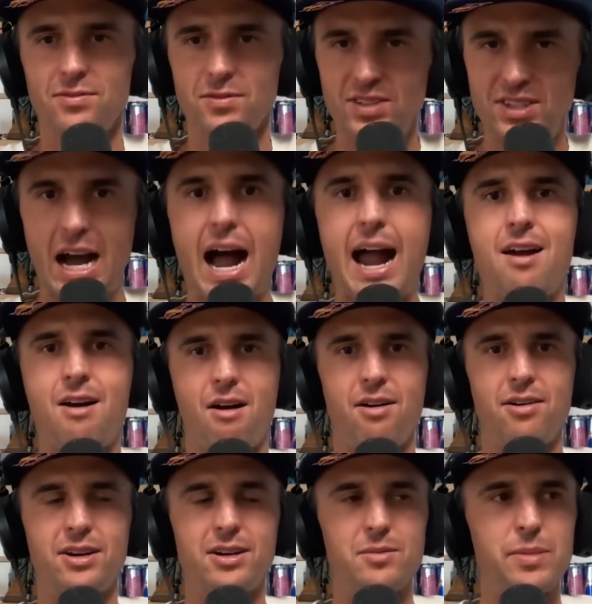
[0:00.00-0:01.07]

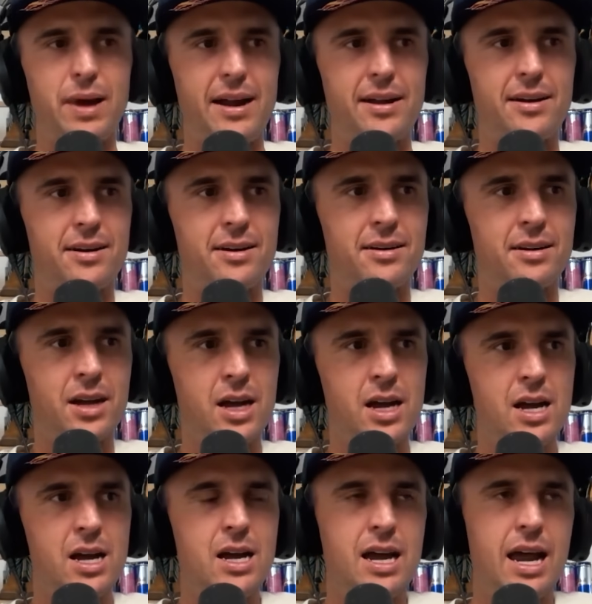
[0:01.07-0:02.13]
diehard competitor.
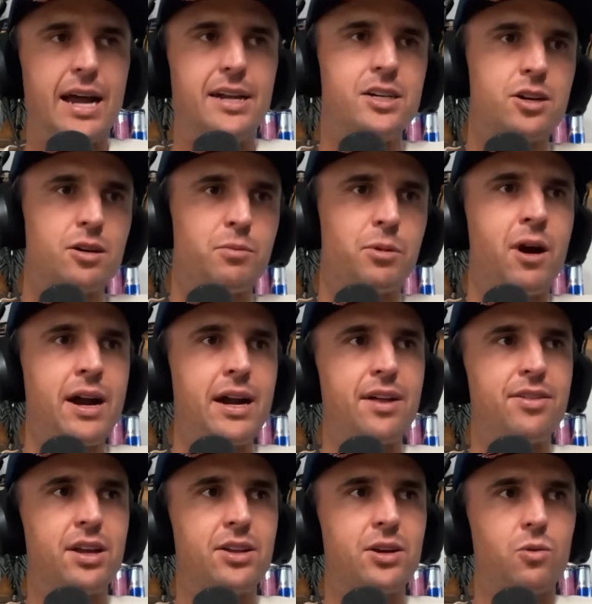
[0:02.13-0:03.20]
And to your point, I
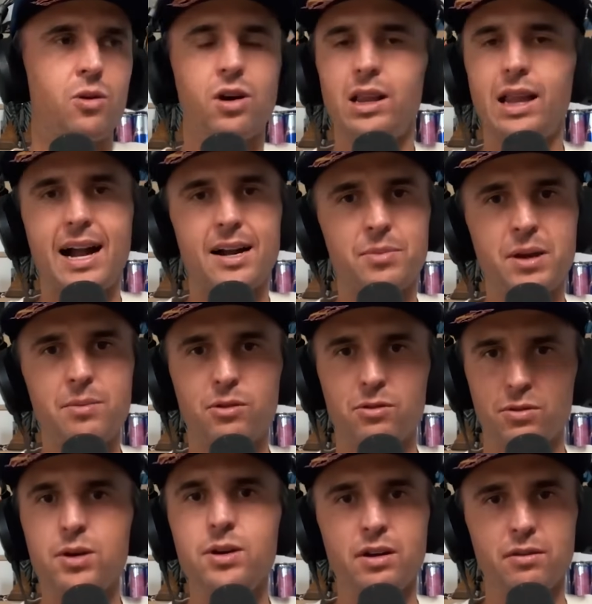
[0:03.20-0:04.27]
think there were a lot of people
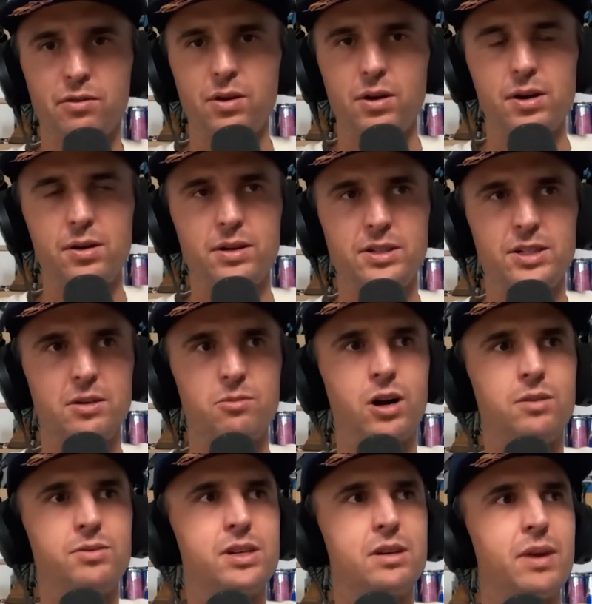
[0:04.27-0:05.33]
rooting for you. And Jim
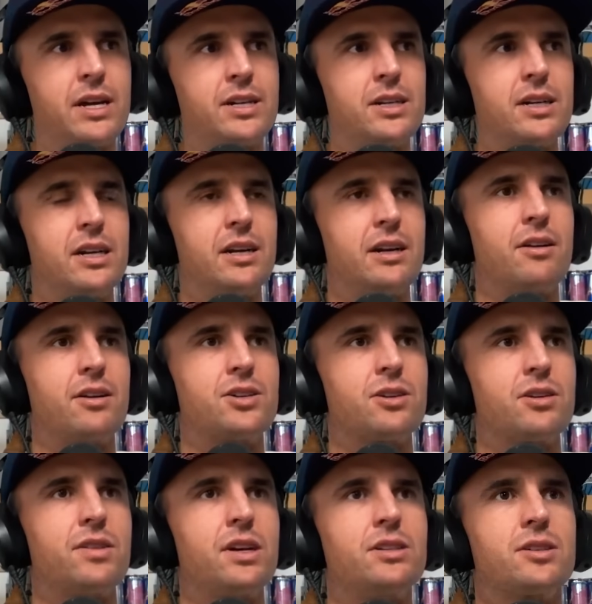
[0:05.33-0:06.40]
Walmsley mentioned it in our
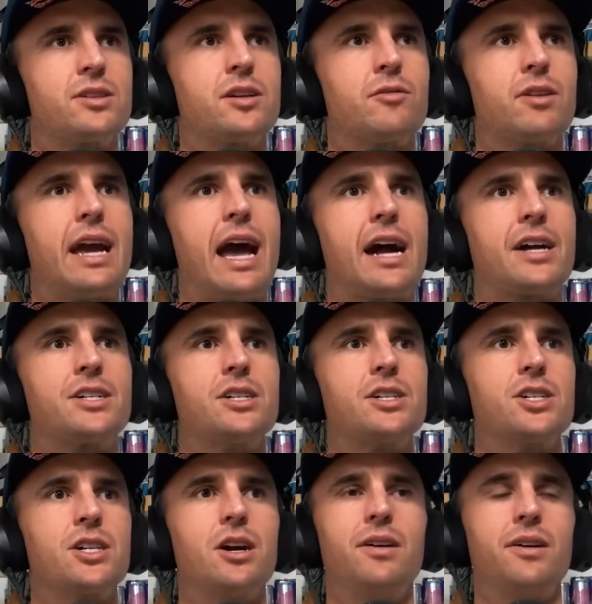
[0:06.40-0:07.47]
sort of instant reaction
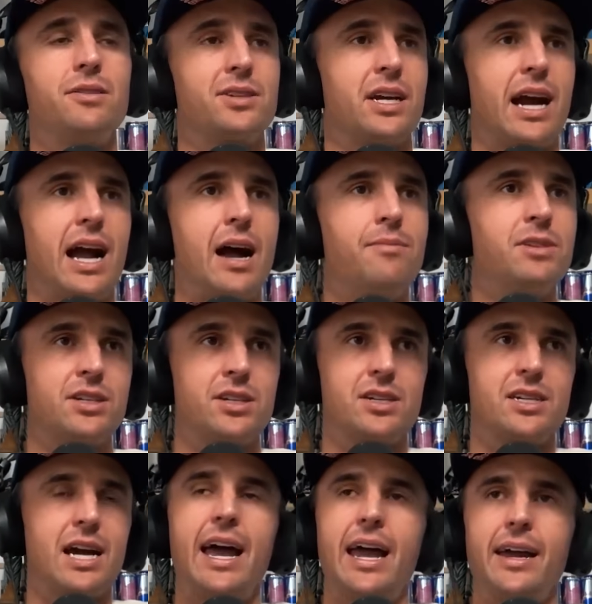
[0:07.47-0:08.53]
show. He was like, I'm
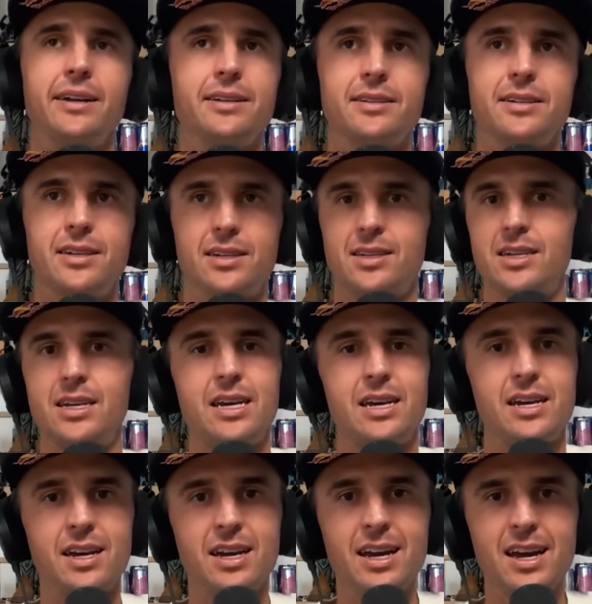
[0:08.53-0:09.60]
just psyched to
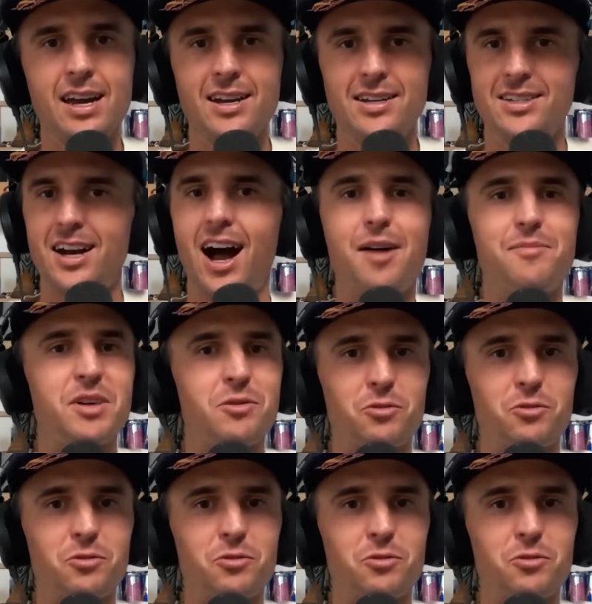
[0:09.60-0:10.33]
see Tom and